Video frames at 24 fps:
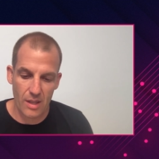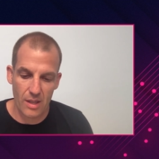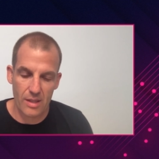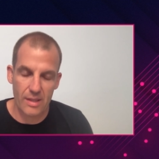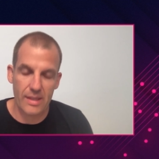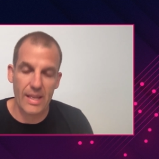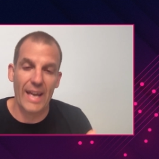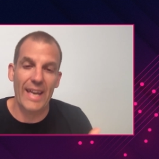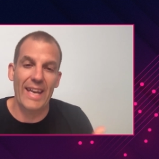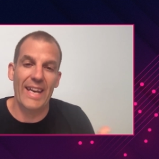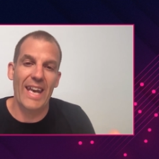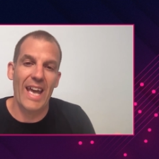
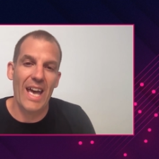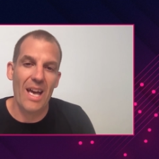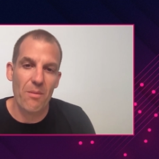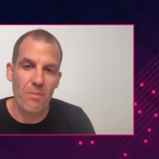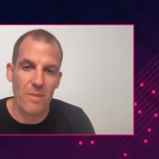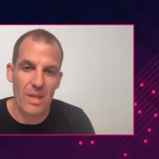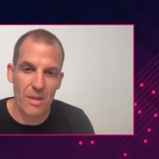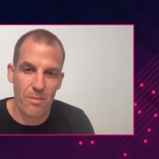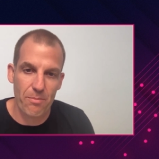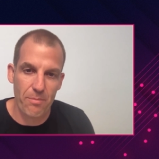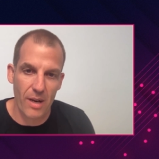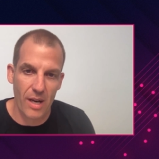
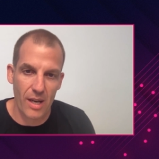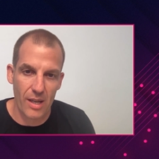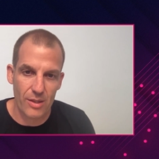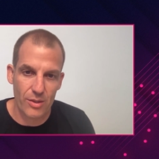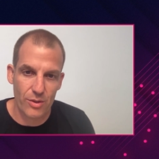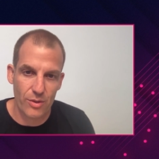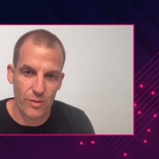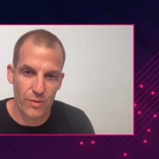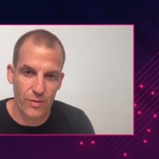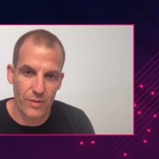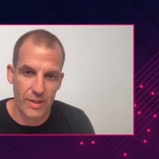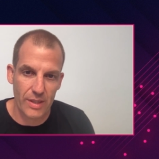dynamic
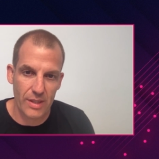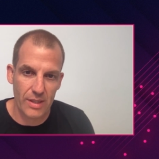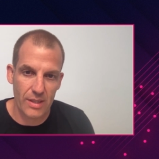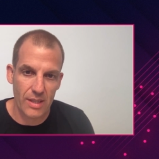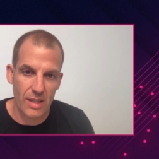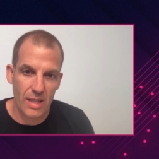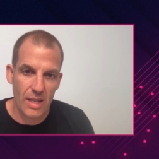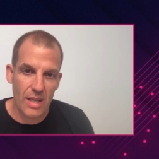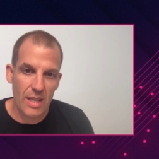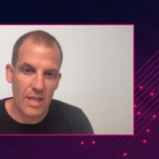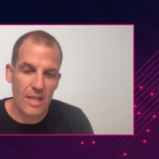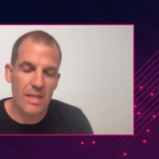part of
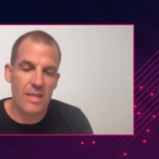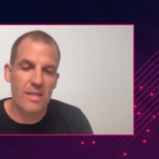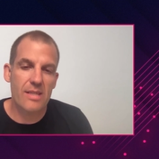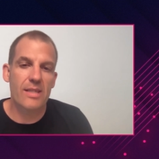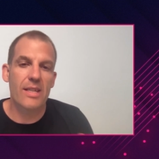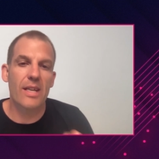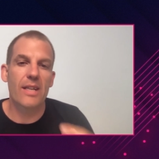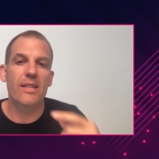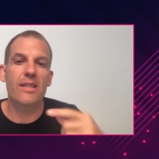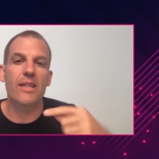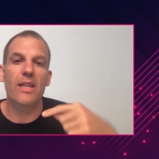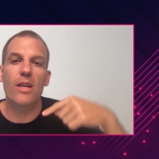it is
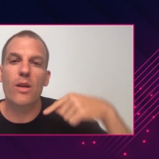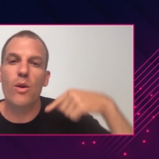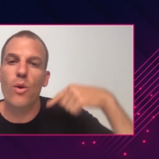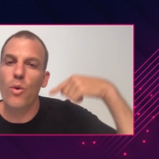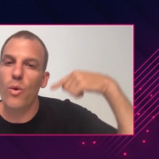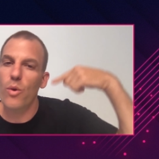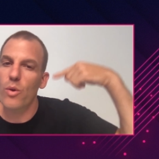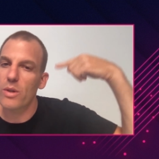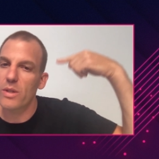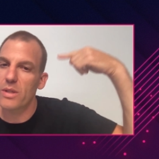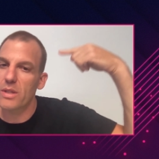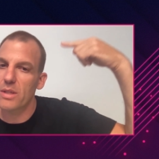that
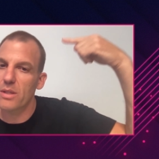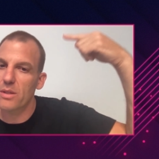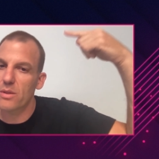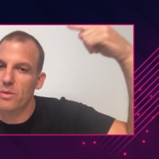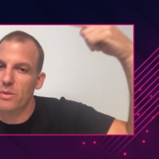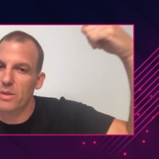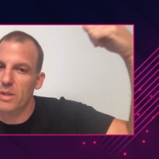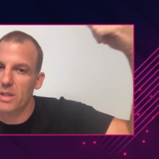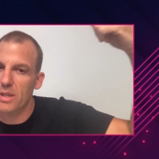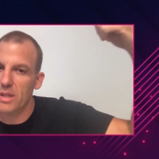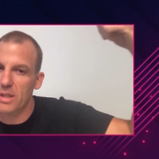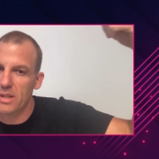according
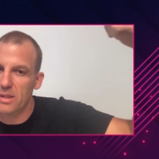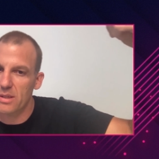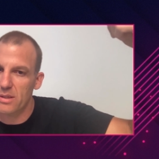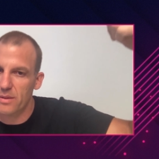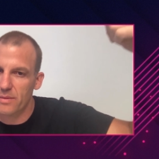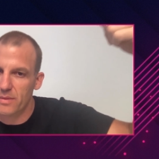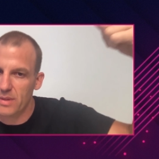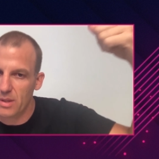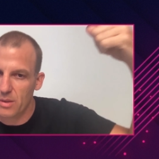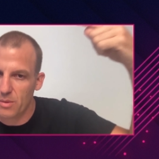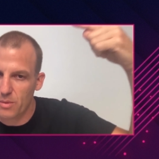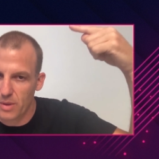to the needs
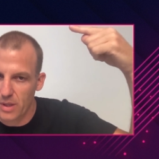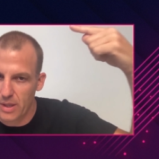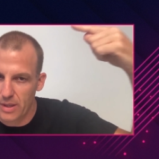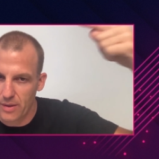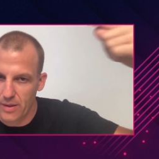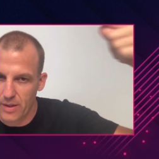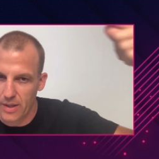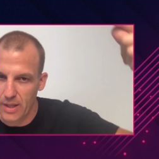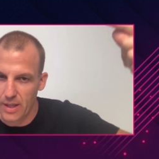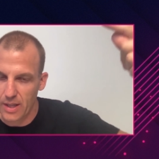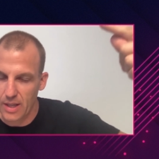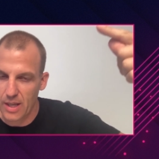of the
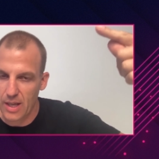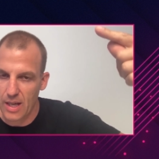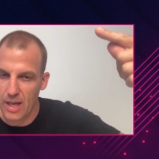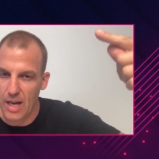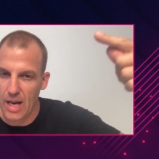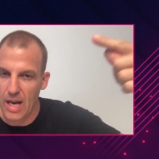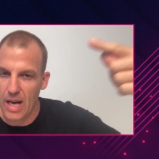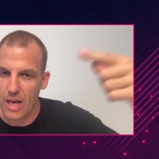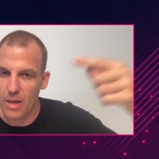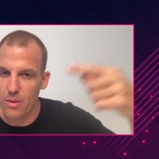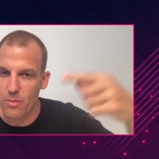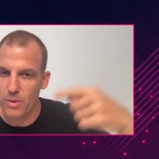query,
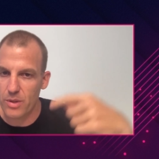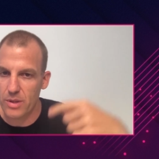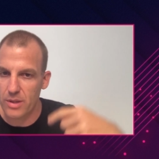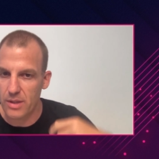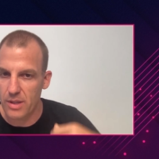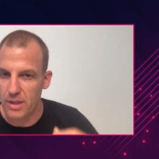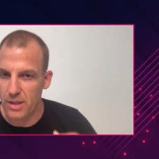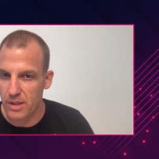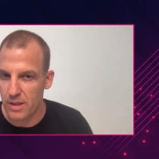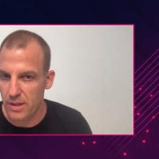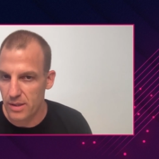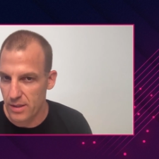I
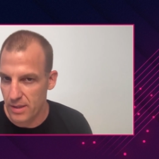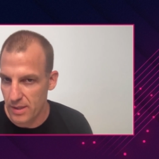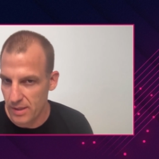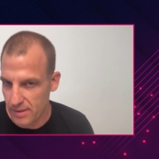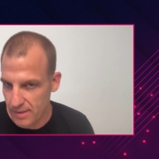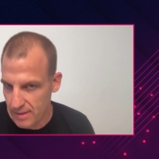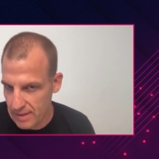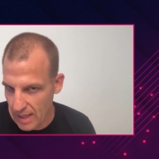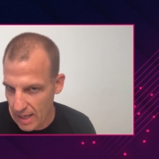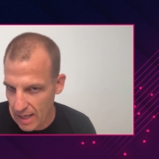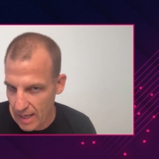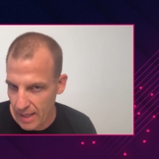will
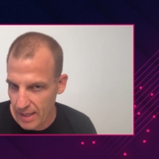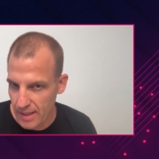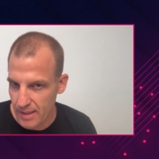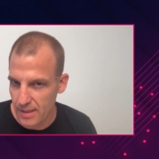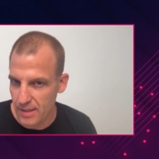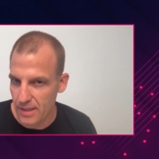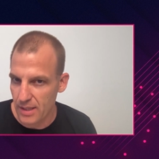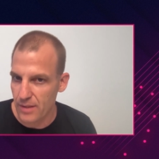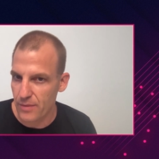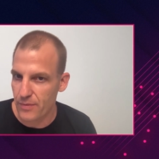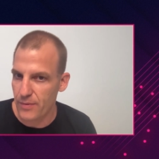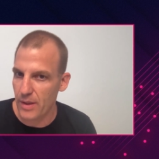
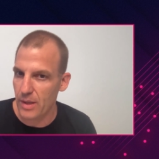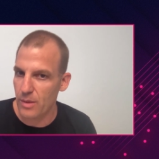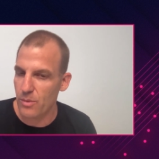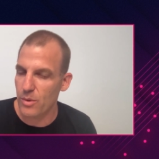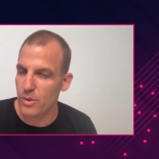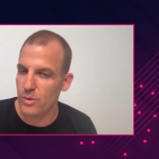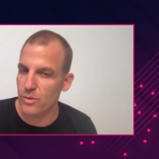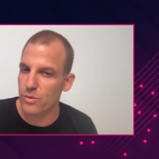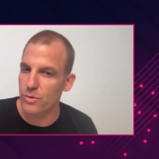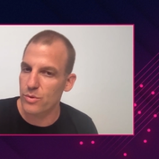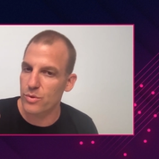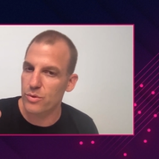decide if I
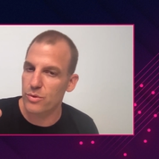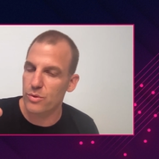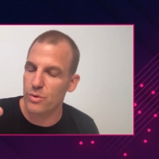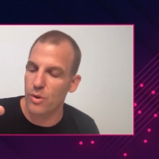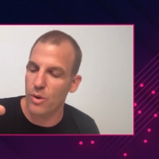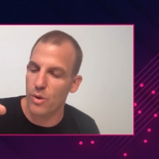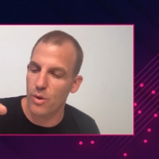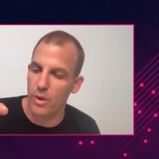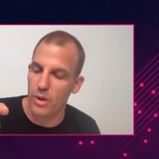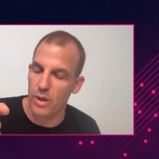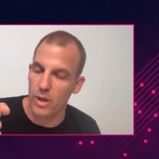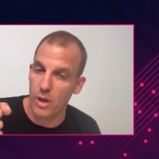want to
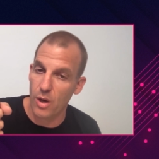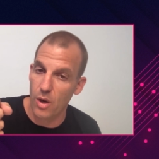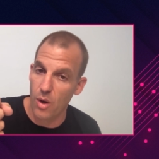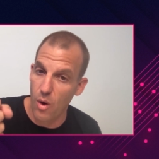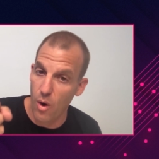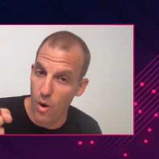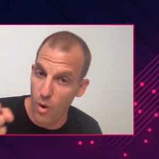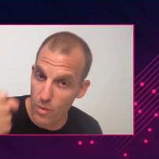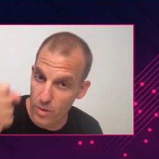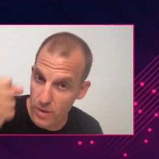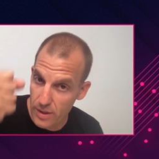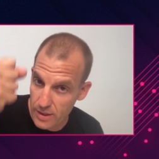store
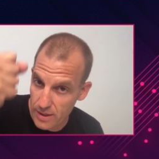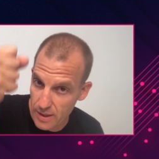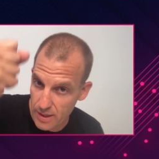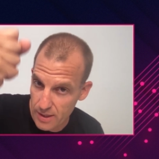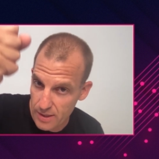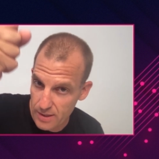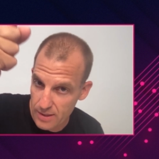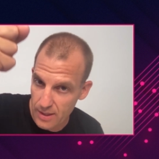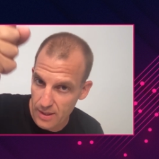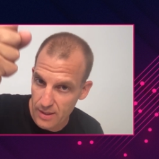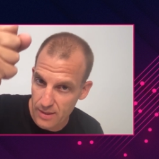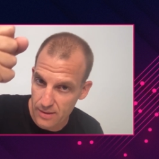only the
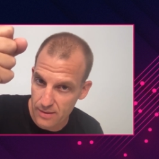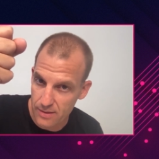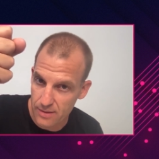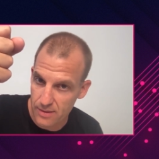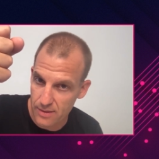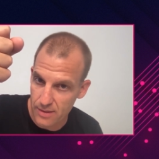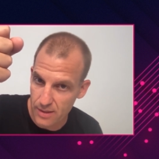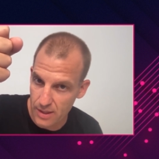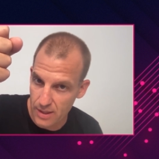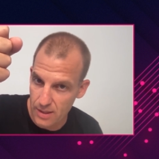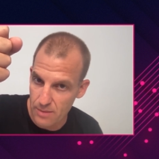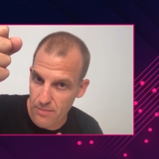
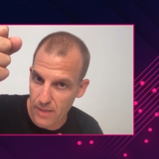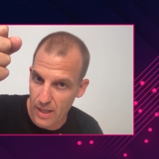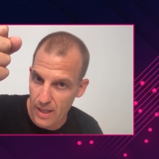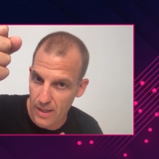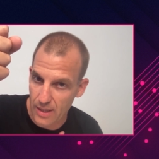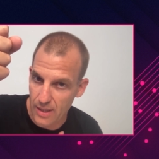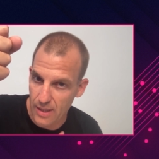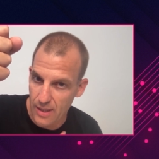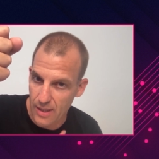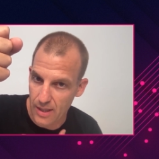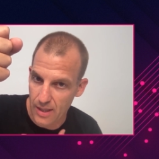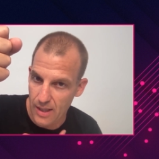index in my
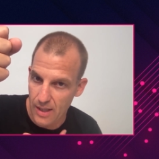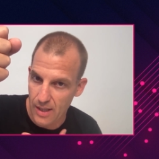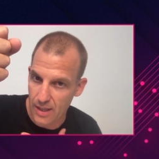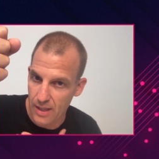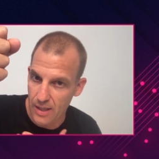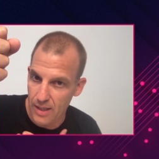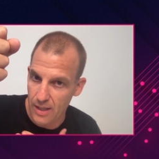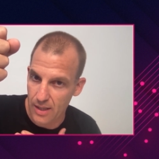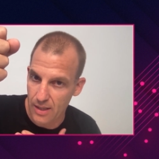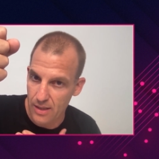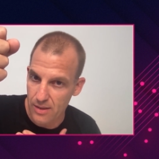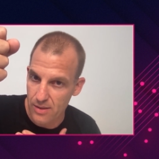
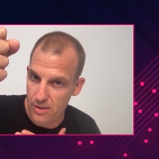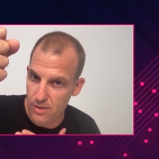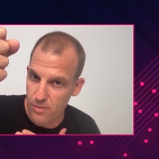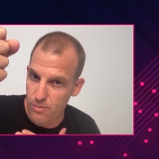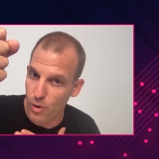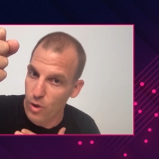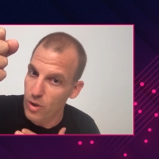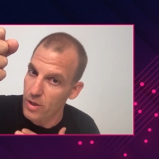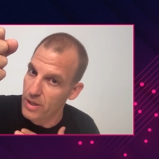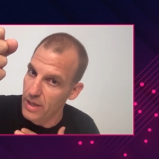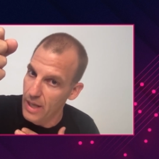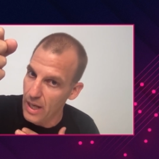uh,
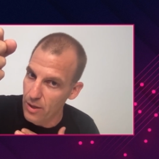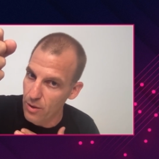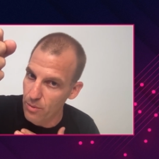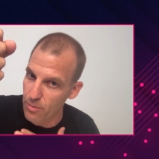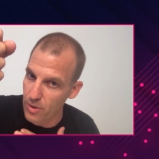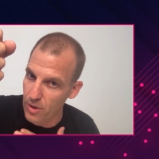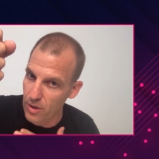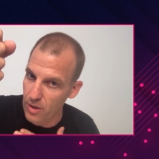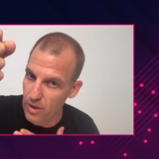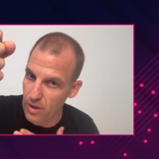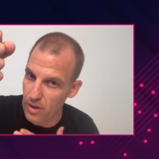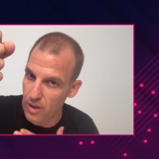small
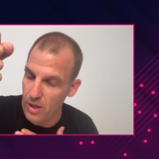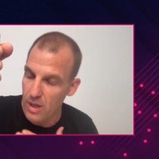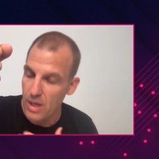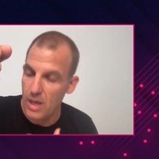nanoblock,